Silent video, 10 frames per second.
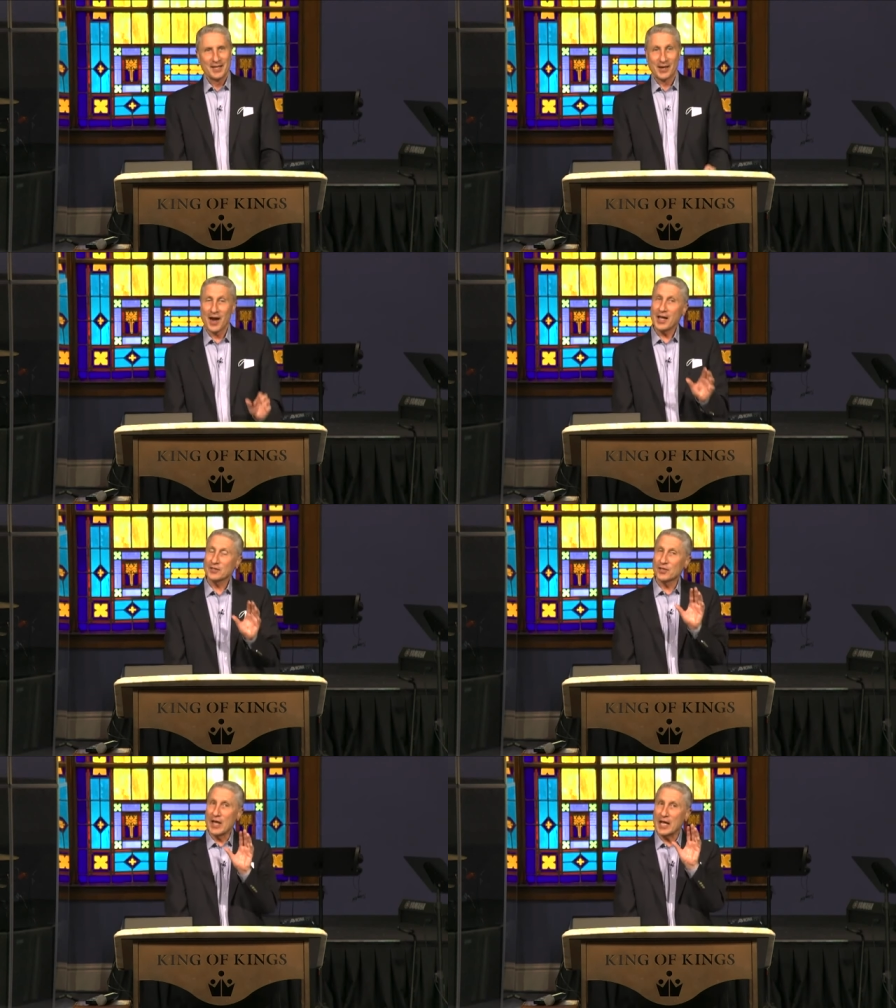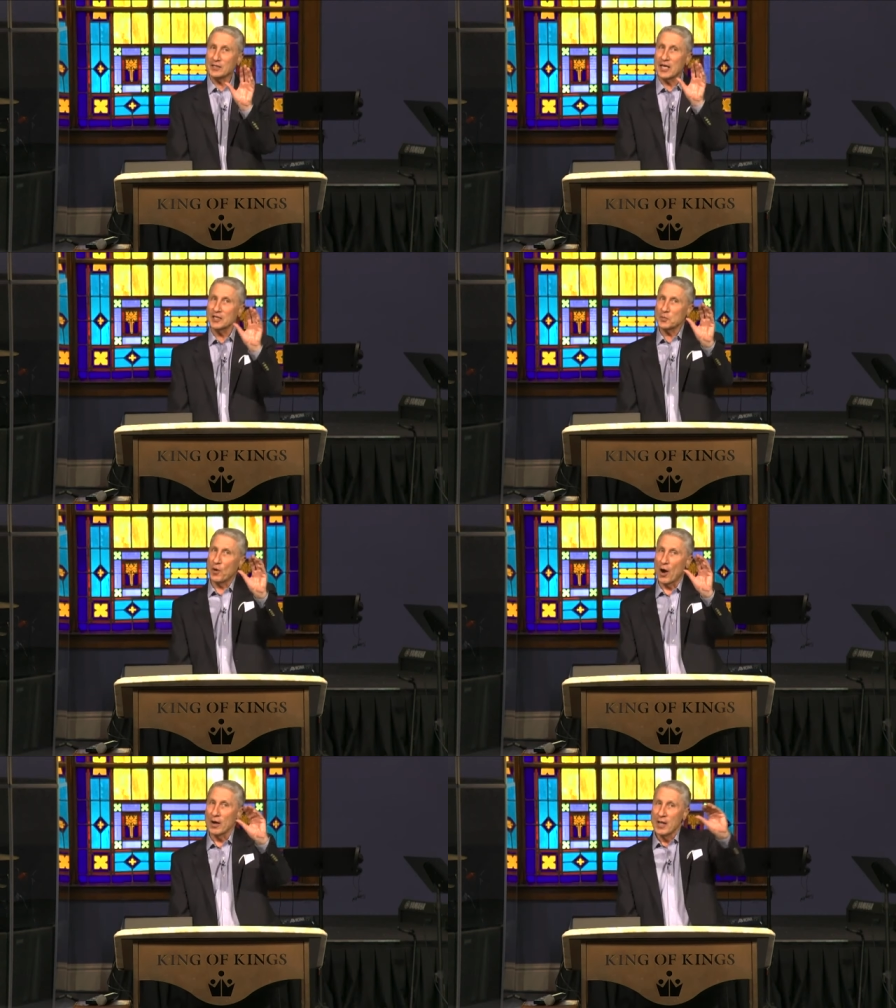All right, so that's his
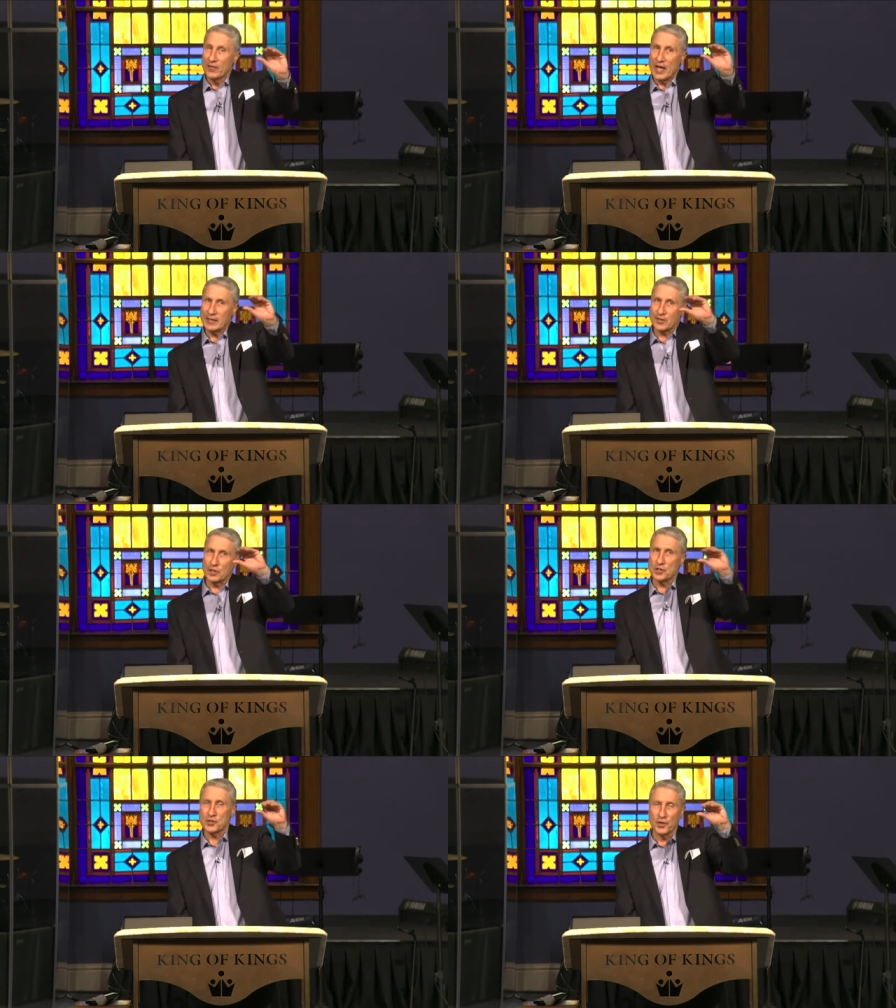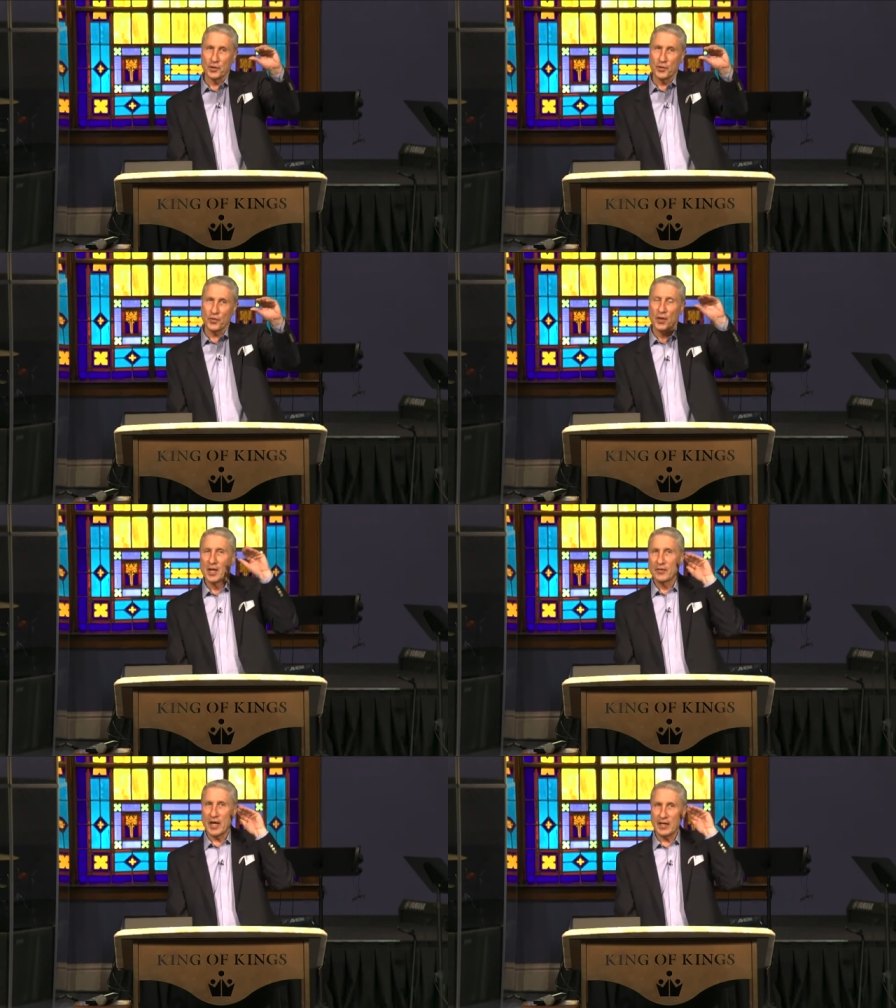part. That's the
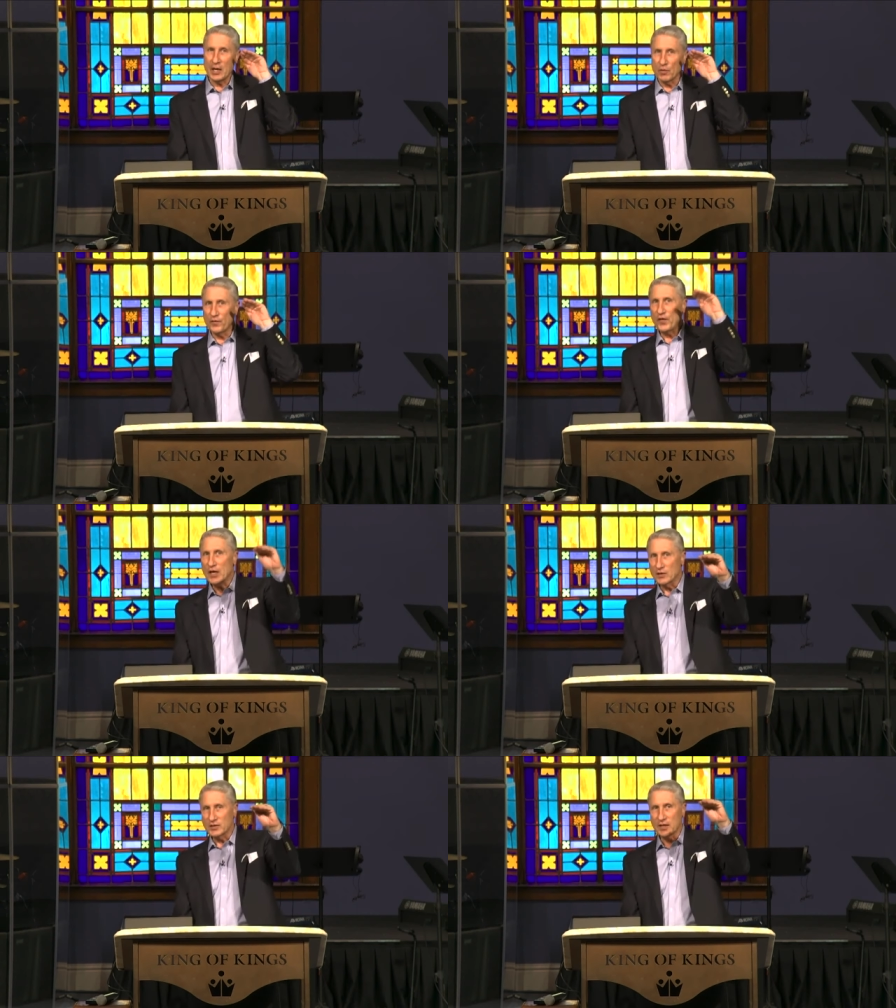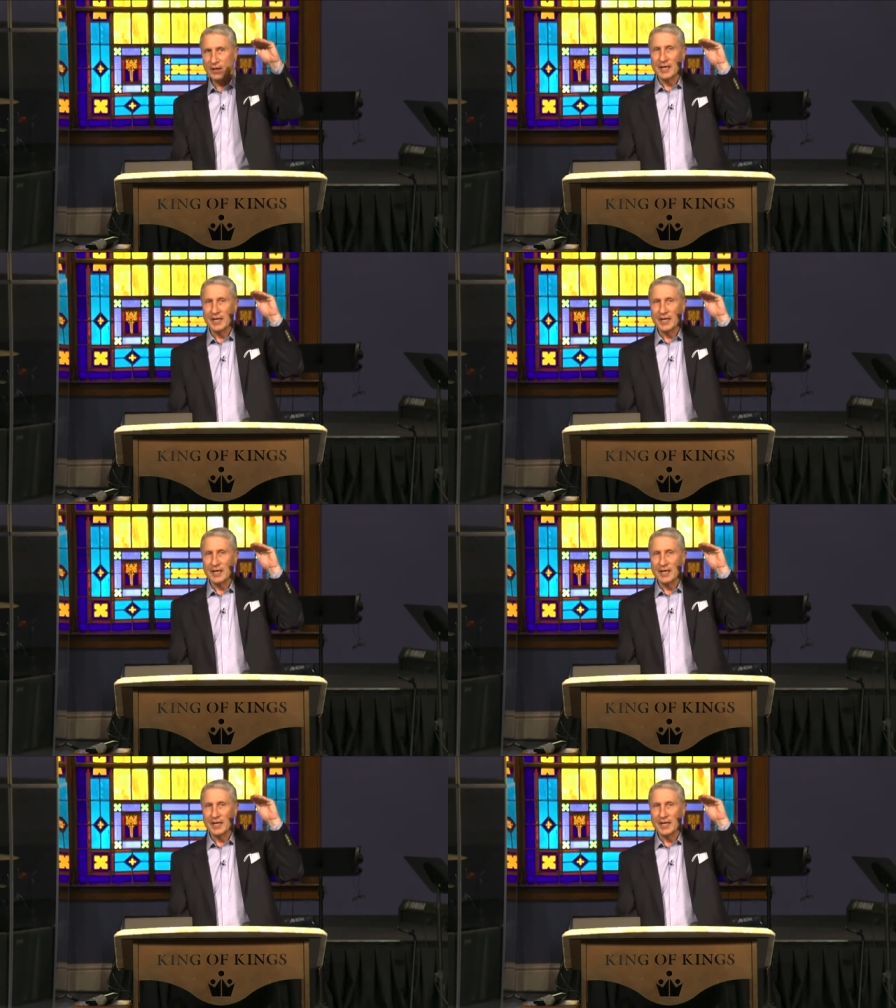truth that he reveals it